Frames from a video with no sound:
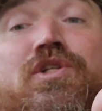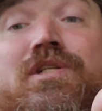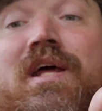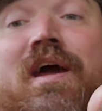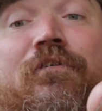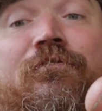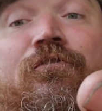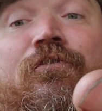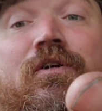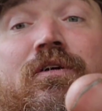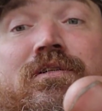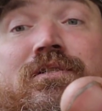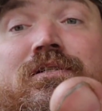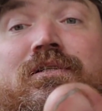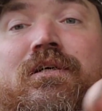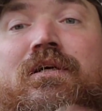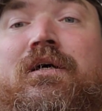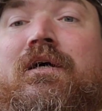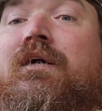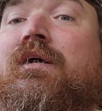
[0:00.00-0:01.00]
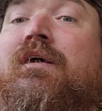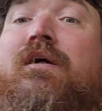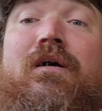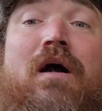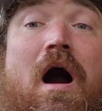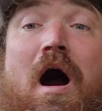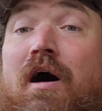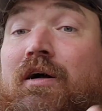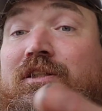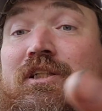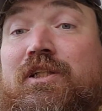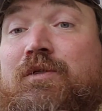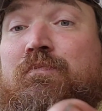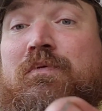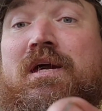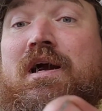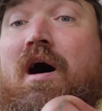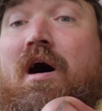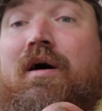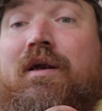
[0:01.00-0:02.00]
difference. I'll just
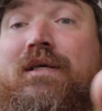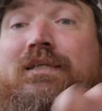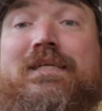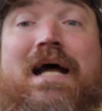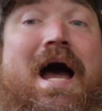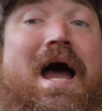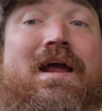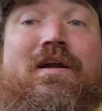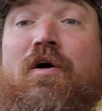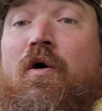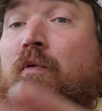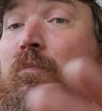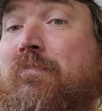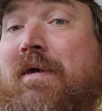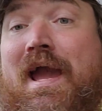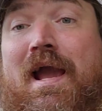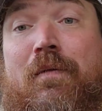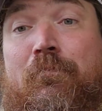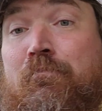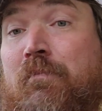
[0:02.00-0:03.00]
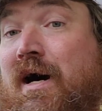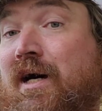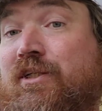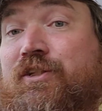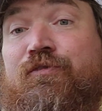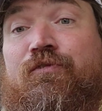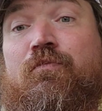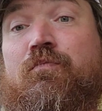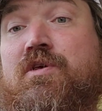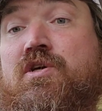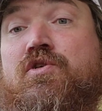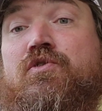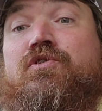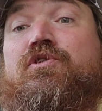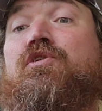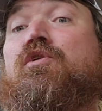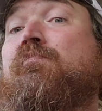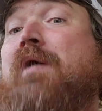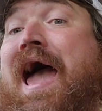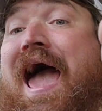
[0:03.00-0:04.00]
be honest, I don't make much from
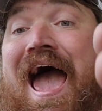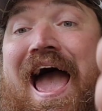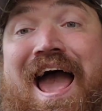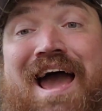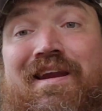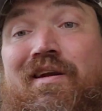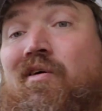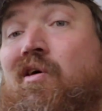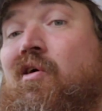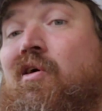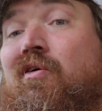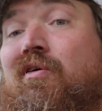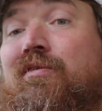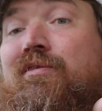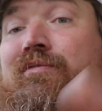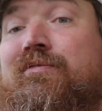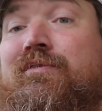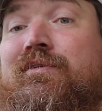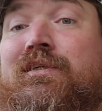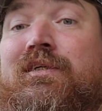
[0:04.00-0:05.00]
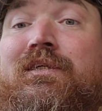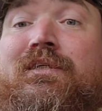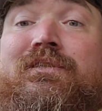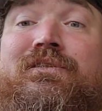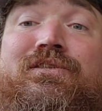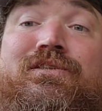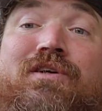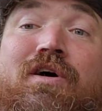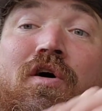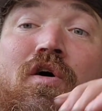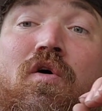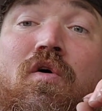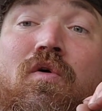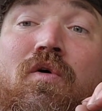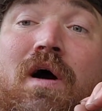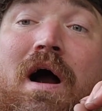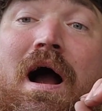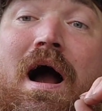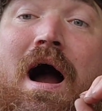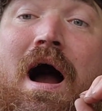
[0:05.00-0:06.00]
YouTube at all.
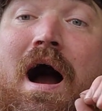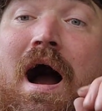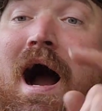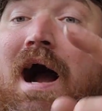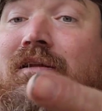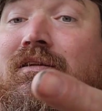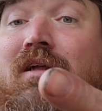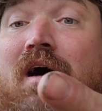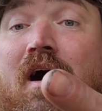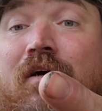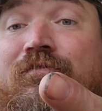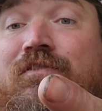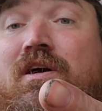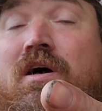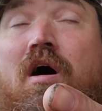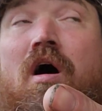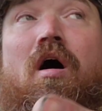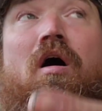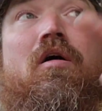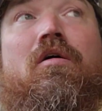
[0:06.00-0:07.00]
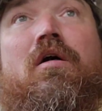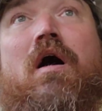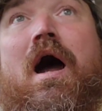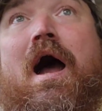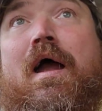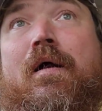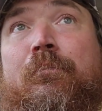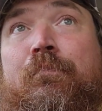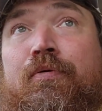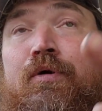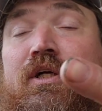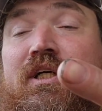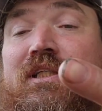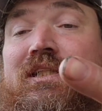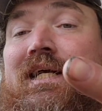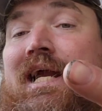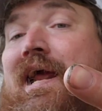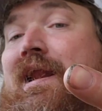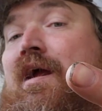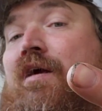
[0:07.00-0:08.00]
So I love y'all. I
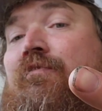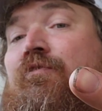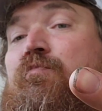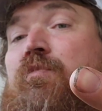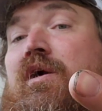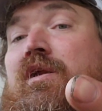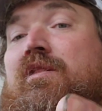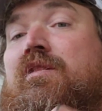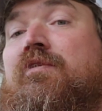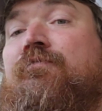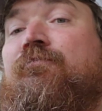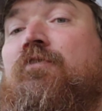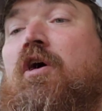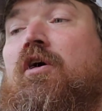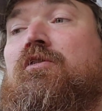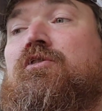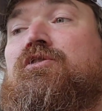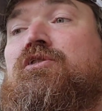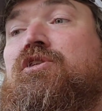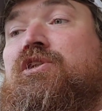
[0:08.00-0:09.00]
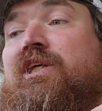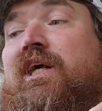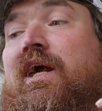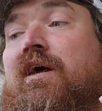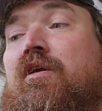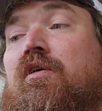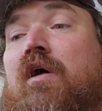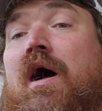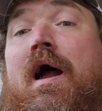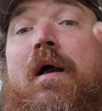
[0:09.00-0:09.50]
appreciate everybody that follows the channel. I